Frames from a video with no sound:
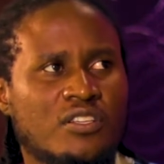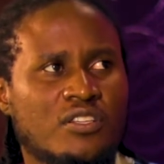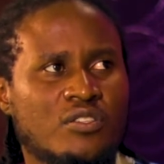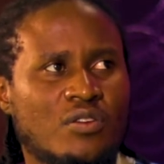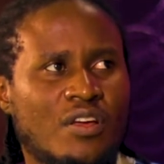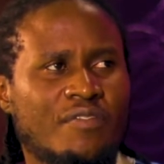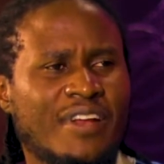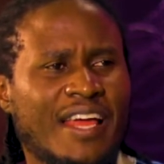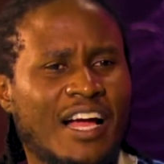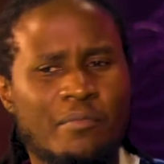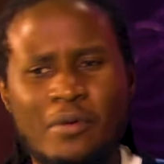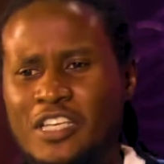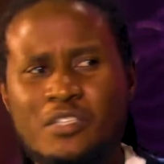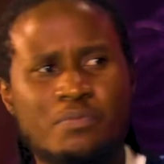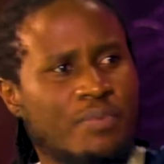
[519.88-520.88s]
So I feel like
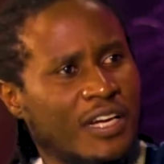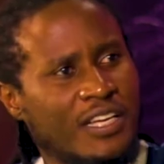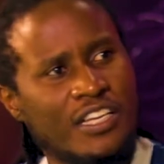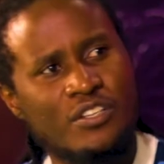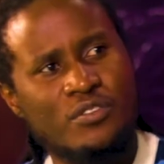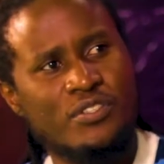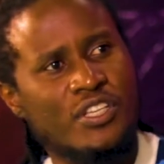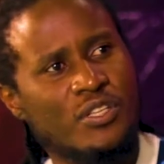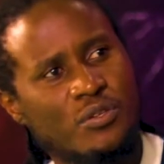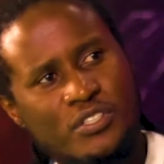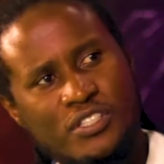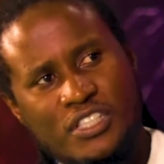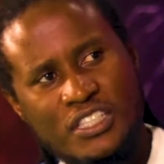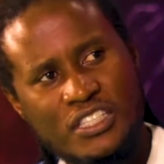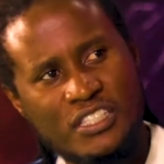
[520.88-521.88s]
I'm expected to say
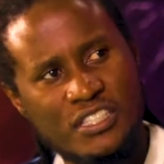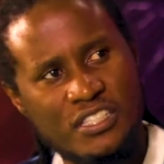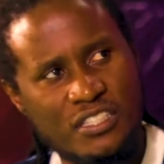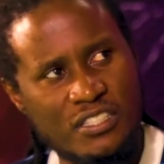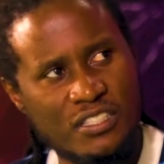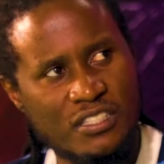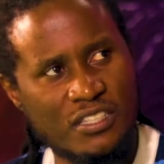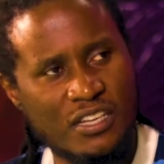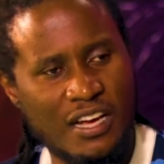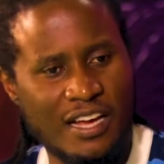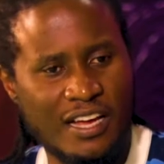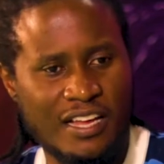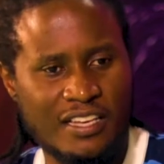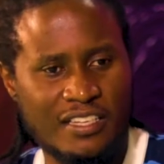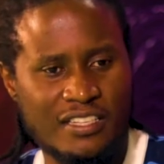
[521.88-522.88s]
those things.
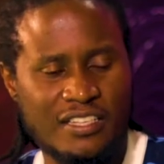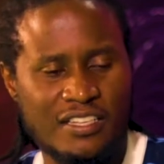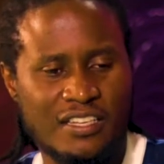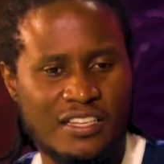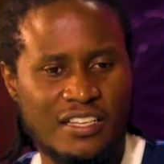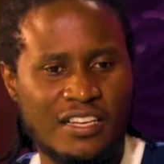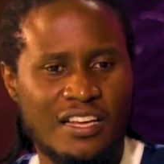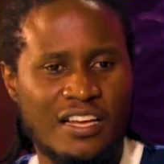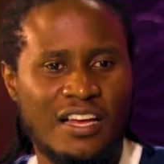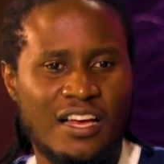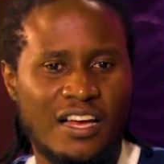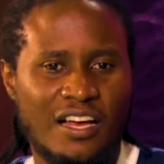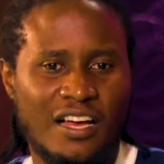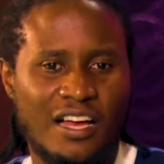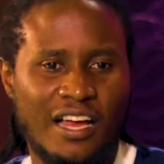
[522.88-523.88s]
And
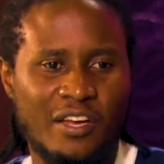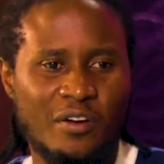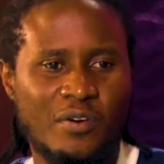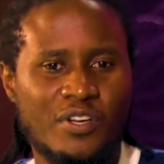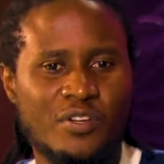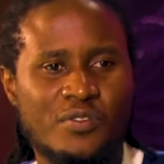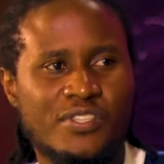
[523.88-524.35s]
I don't want to